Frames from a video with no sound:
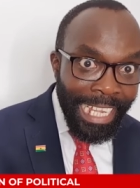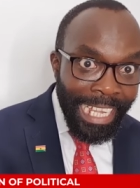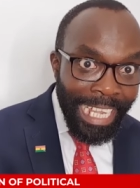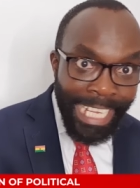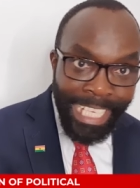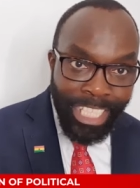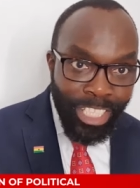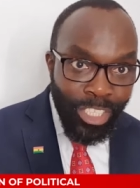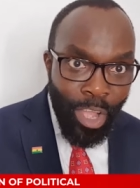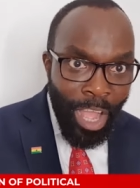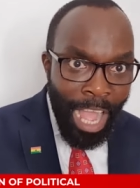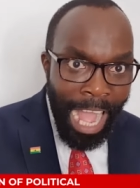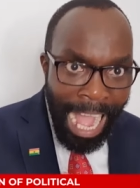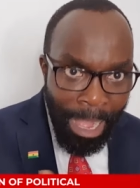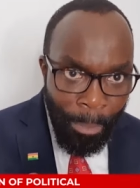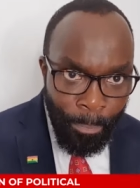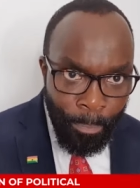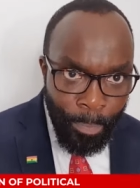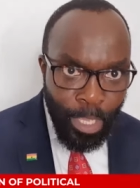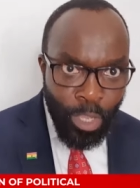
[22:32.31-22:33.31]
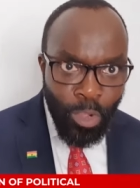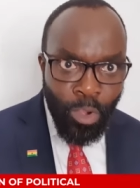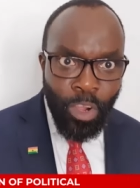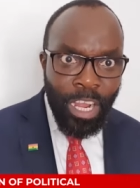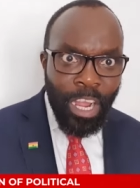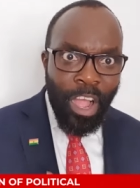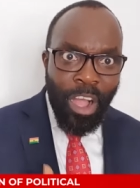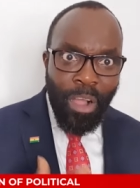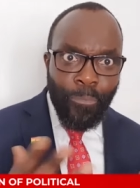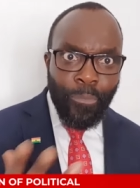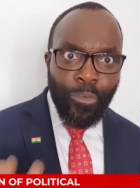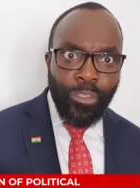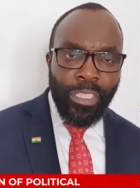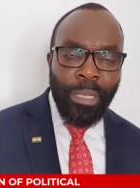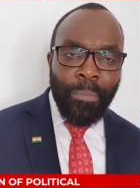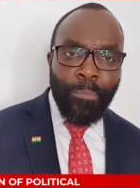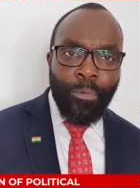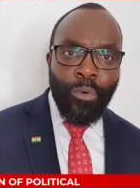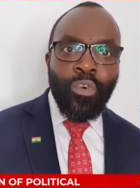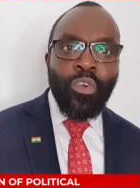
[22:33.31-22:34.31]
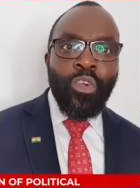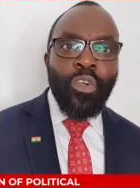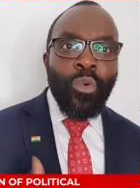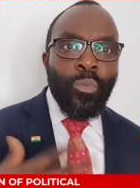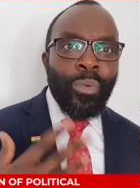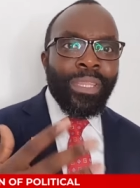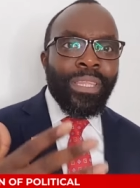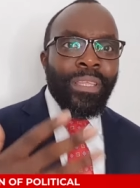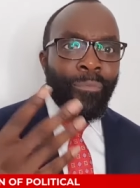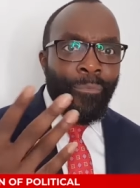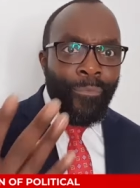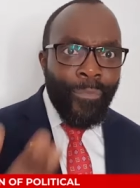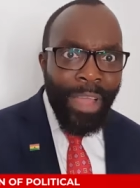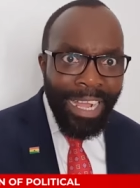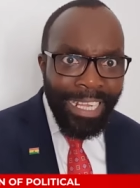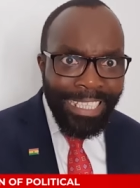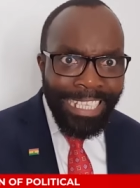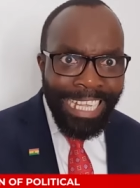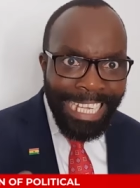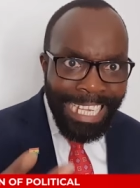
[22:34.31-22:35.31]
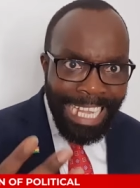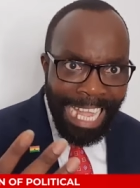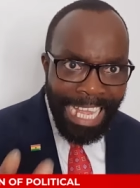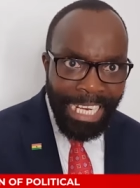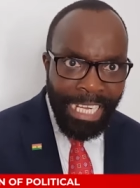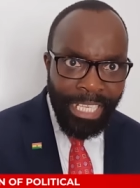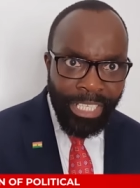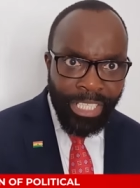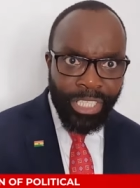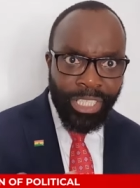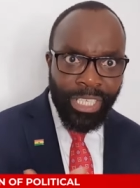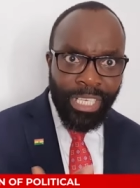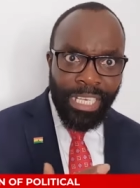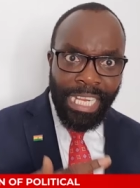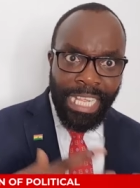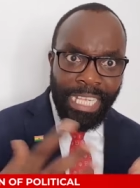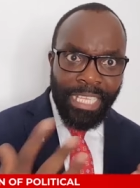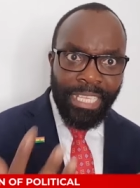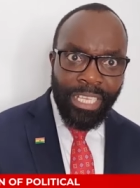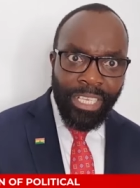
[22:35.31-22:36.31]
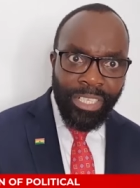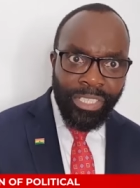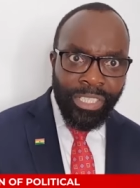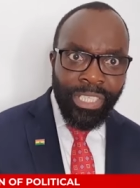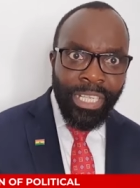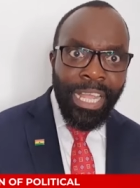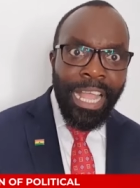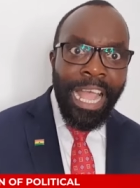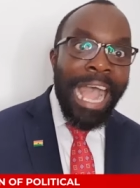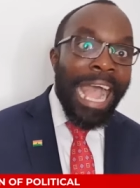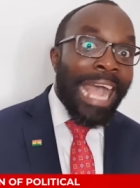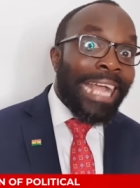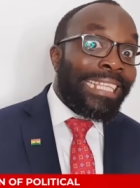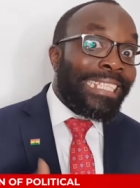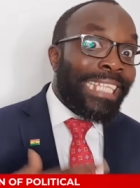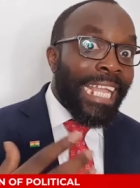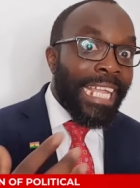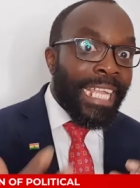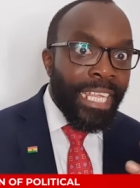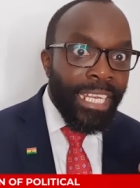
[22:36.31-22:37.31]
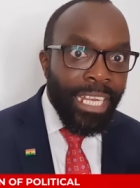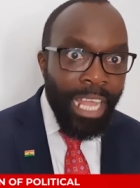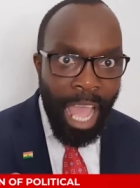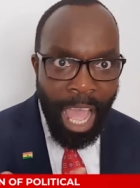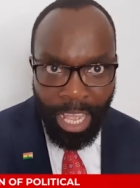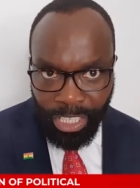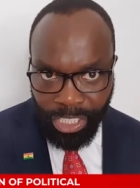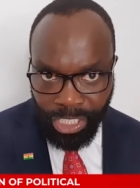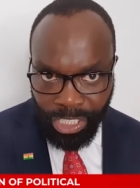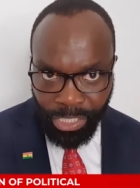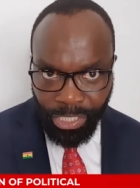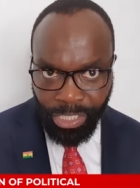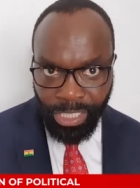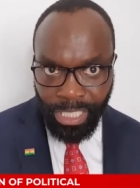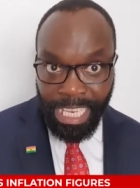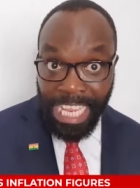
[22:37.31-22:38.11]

is not happy or comfortable with the fact that Ghana's leaders are taking actions,